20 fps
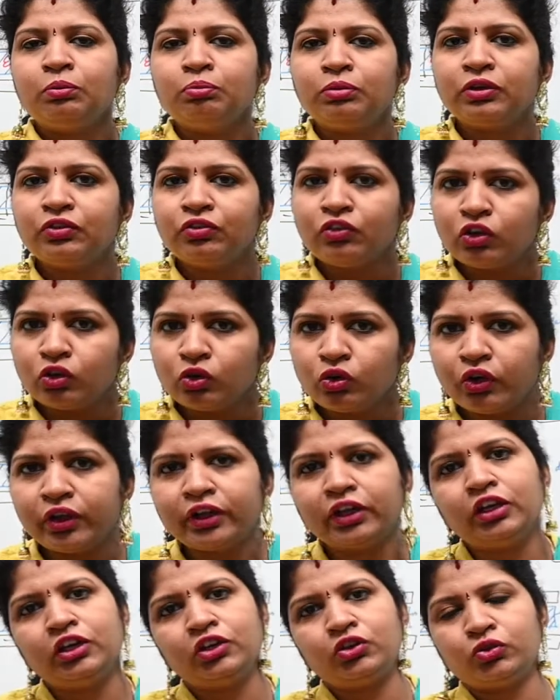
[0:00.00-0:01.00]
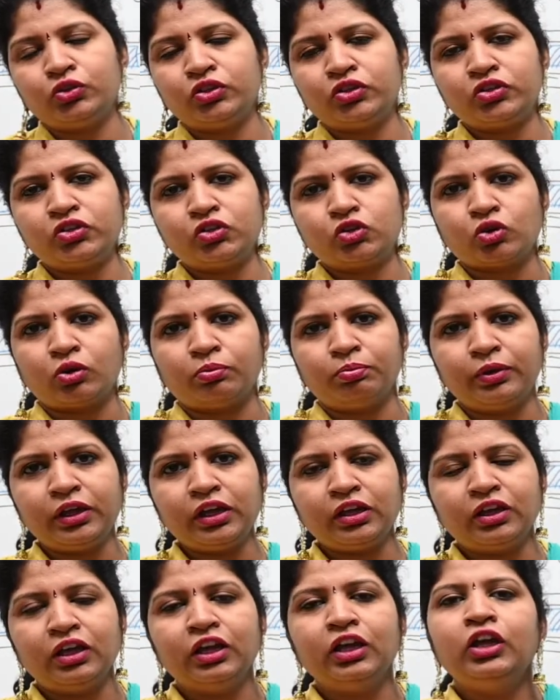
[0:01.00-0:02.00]
Before going into this
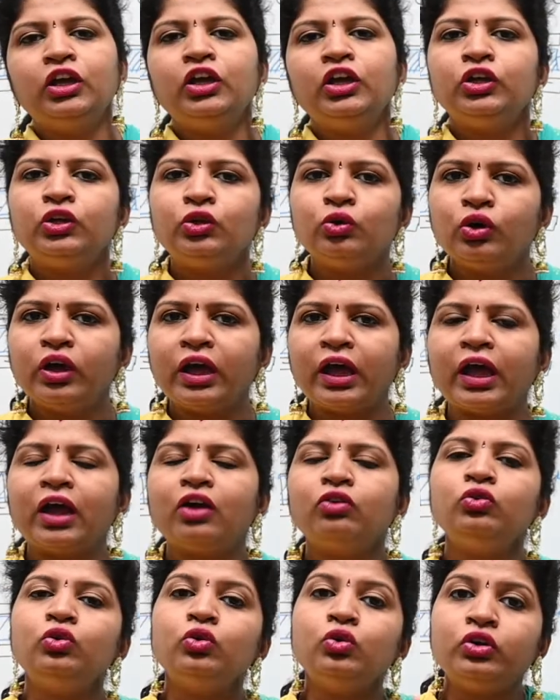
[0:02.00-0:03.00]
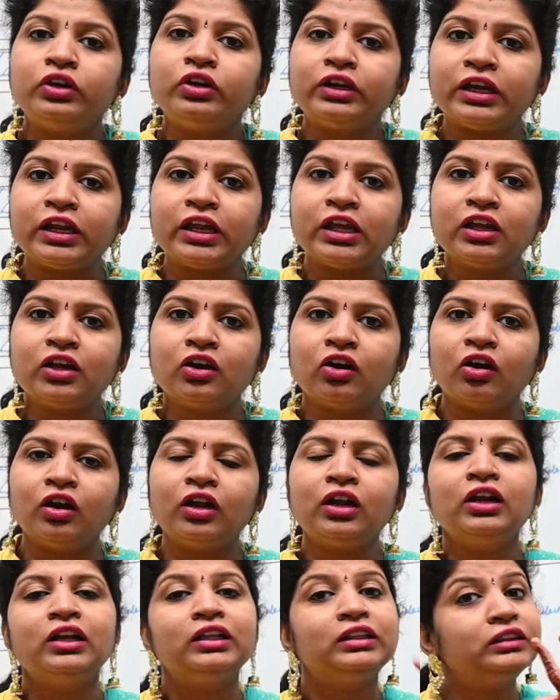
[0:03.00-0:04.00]
topic, you have to
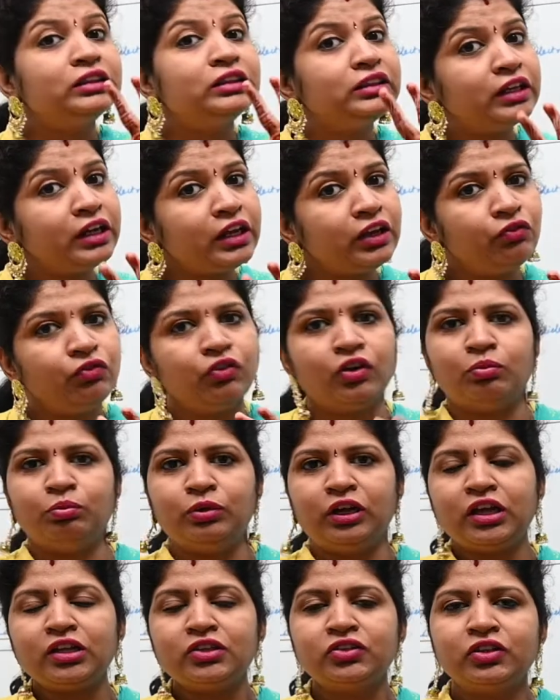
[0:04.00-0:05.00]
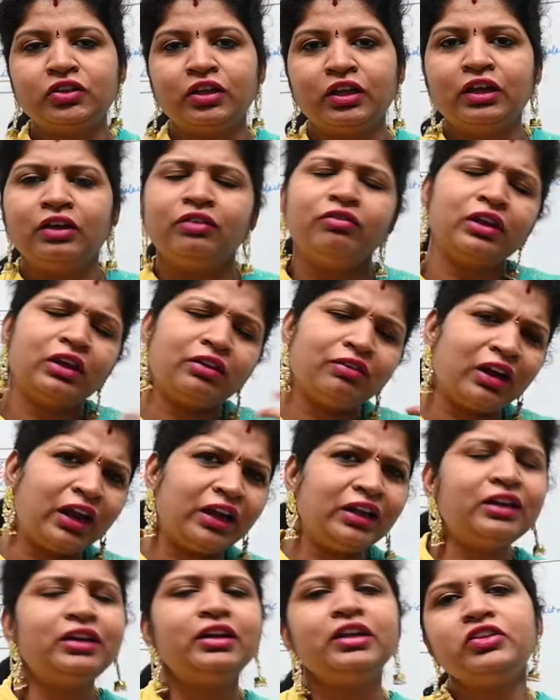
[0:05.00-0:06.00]
recall three formulas. We have
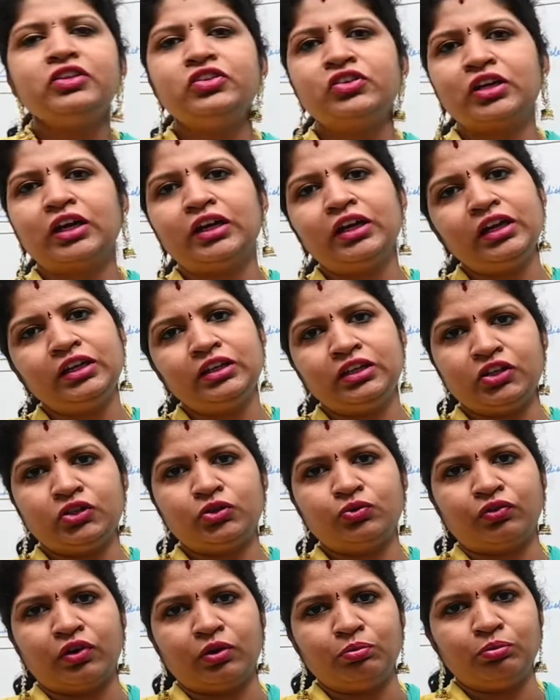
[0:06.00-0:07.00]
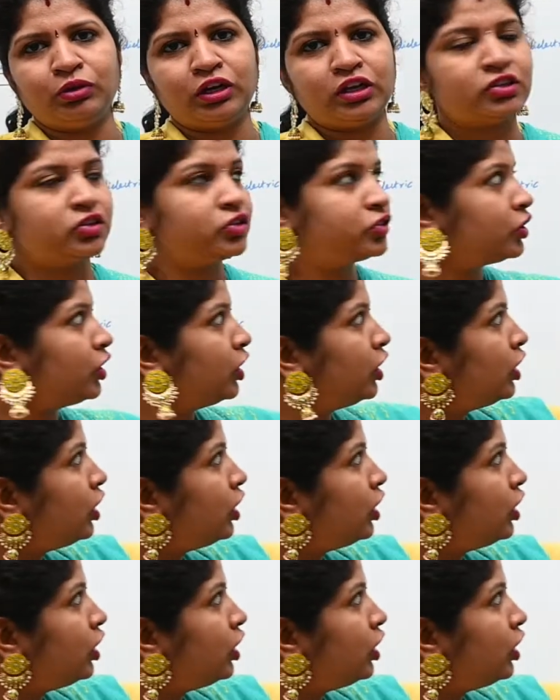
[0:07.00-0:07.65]
already studied these formulas.